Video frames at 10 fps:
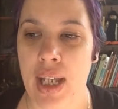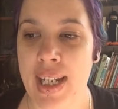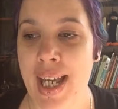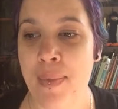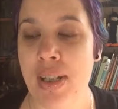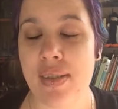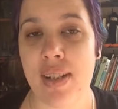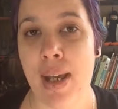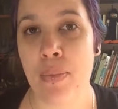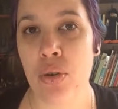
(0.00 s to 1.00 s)
gave me a
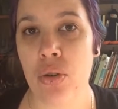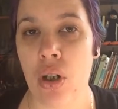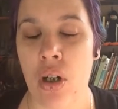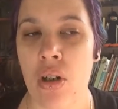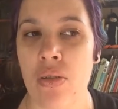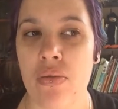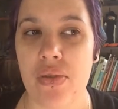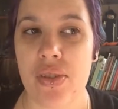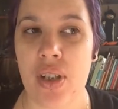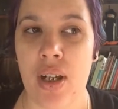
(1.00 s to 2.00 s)
sample of
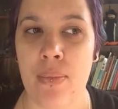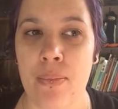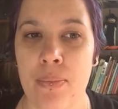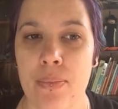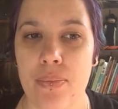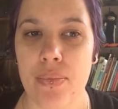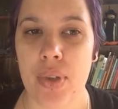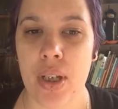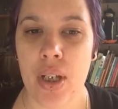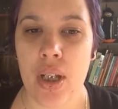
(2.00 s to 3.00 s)
some
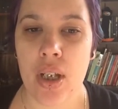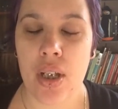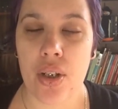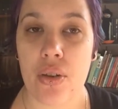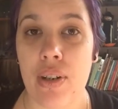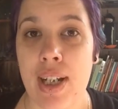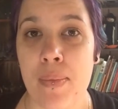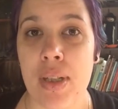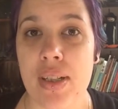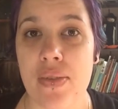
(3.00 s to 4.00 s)

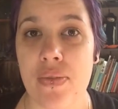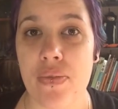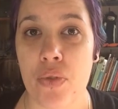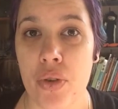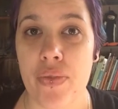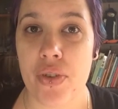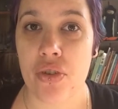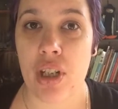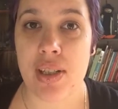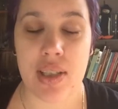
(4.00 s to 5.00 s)
cream that's good for
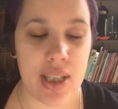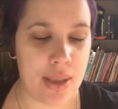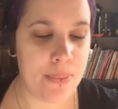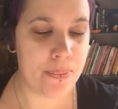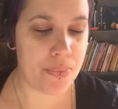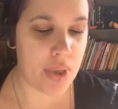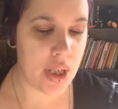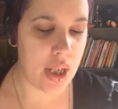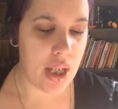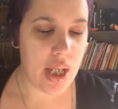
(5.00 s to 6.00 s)
dry skin,
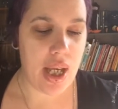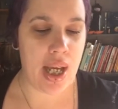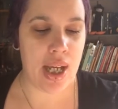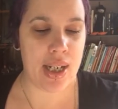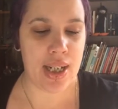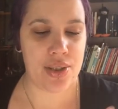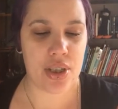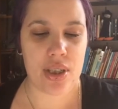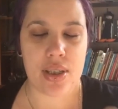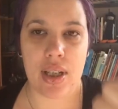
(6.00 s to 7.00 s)
and as
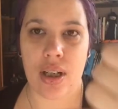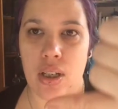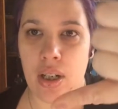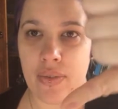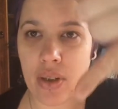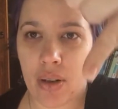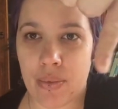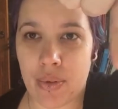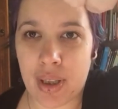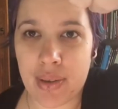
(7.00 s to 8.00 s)
you can tell, I've
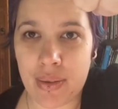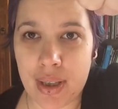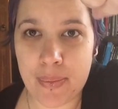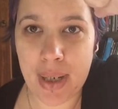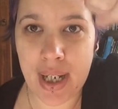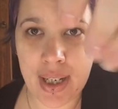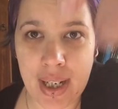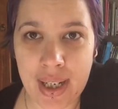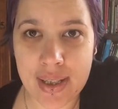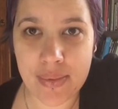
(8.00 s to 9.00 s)
got really, really bad
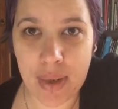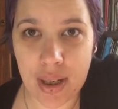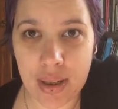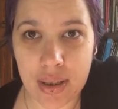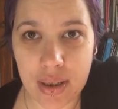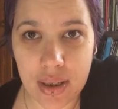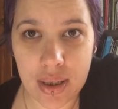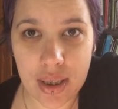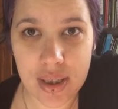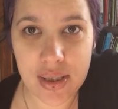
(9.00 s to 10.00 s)
eczema.
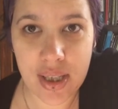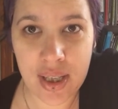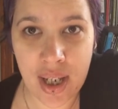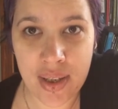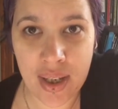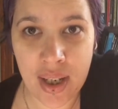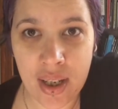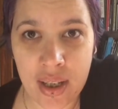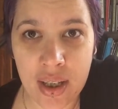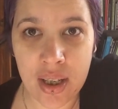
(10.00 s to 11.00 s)
You see that there?